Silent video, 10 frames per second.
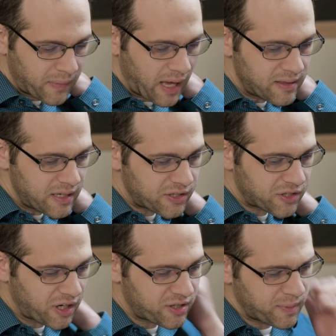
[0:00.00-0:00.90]
And these
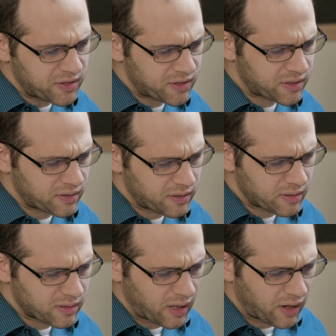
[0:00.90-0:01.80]
judgments
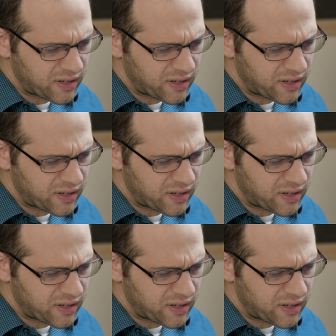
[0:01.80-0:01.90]
are